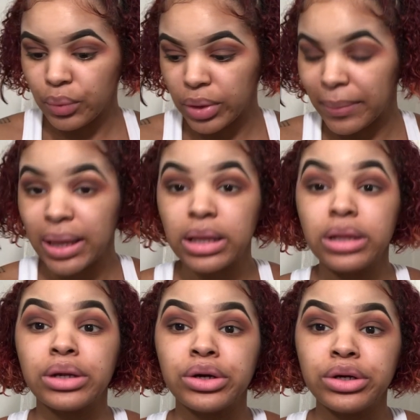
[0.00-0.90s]
one of my
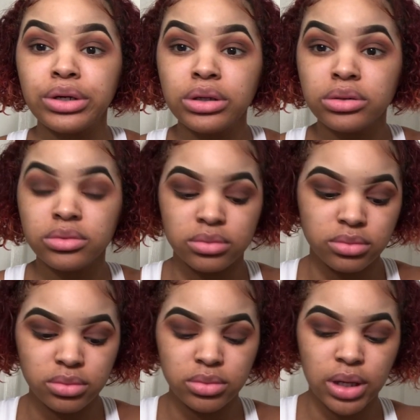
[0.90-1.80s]
glitter,
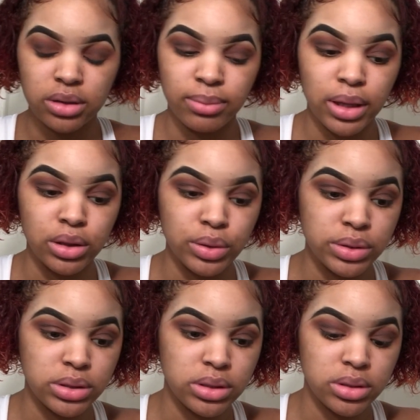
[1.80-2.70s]
like my
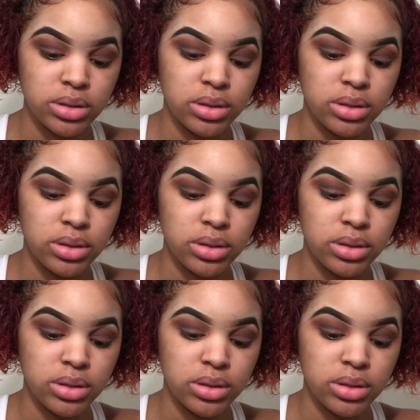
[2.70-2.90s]
loose